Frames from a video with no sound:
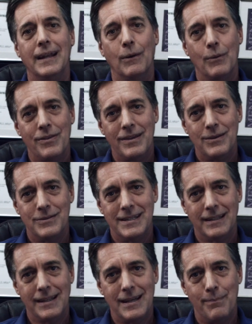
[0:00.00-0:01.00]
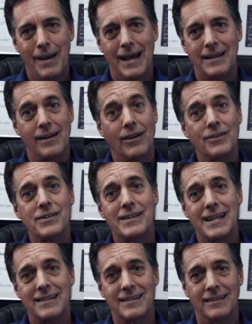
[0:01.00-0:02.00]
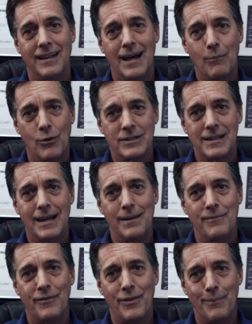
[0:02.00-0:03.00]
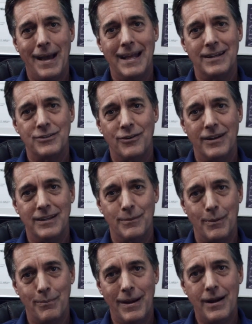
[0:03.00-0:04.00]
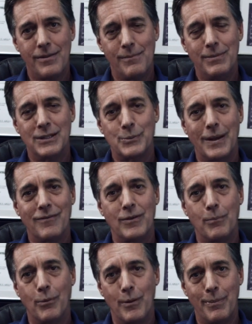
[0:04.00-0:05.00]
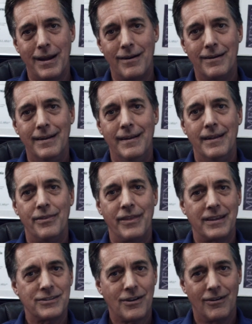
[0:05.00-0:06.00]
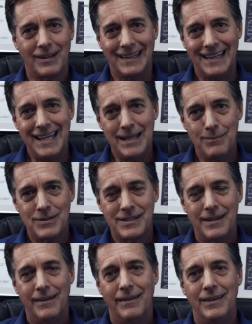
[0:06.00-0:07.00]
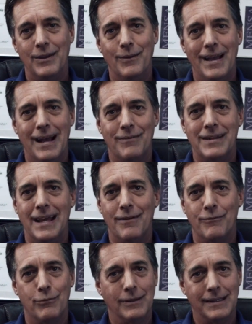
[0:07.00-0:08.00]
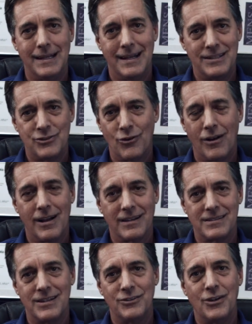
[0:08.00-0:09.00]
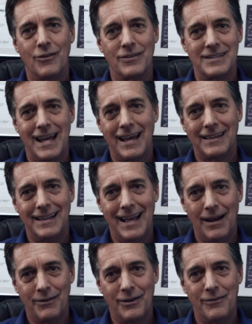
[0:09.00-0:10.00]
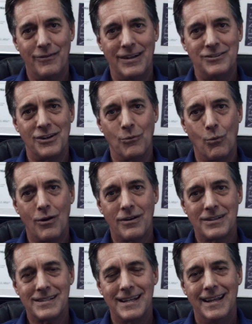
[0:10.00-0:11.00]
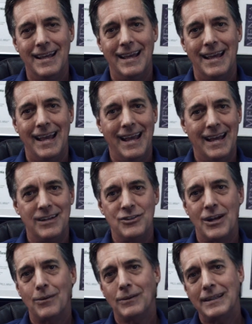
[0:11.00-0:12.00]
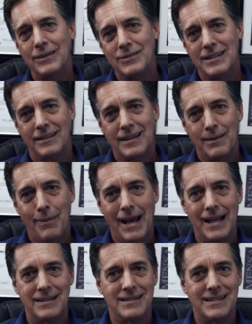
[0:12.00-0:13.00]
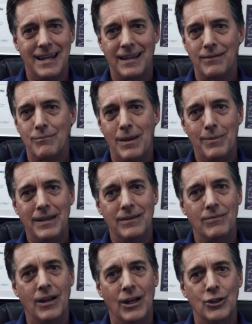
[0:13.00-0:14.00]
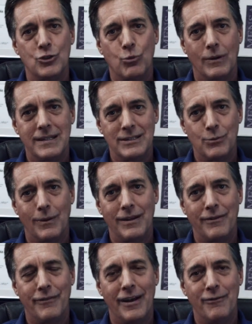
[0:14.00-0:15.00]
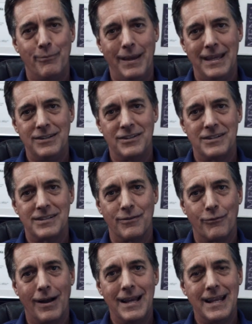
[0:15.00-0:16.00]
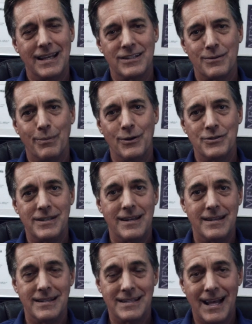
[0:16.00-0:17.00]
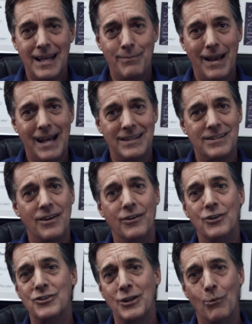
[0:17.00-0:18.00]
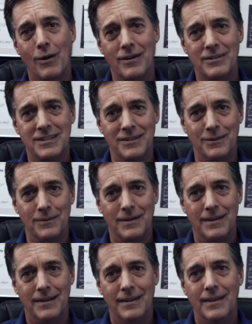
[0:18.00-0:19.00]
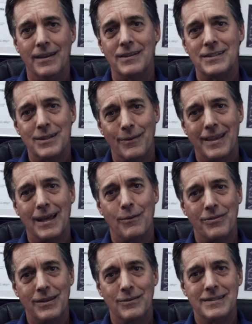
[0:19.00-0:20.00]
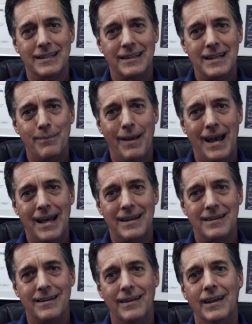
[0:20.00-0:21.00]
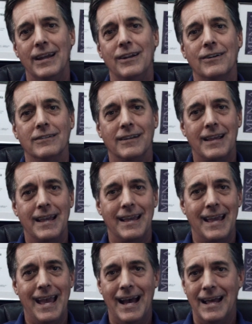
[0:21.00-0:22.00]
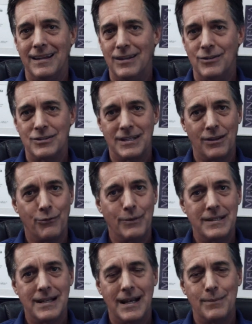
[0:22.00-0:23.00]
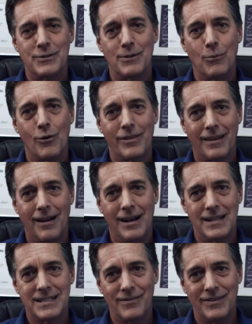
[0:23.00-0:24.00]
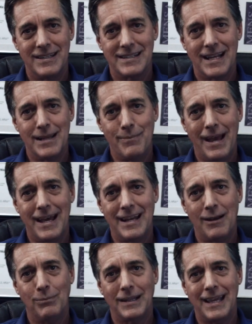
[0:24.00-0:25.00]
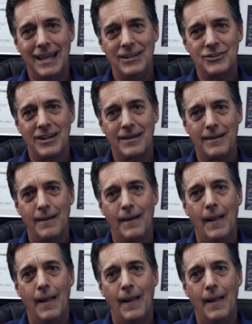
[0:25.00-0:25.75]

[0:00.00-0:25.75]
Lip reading: Now with a utility patent, it also takes a lot more time for the patent attorney to prepare them, because we have to prepare things called claims. You have to have really nice drawings that show exactly how your invention works. And generally utility patents take maybe 20-25 pages of writing, as opposed to design patents that are usually 1 or 2. So again, with a utility patent, you're looking at usually 3 times or more the cost of a design patent application,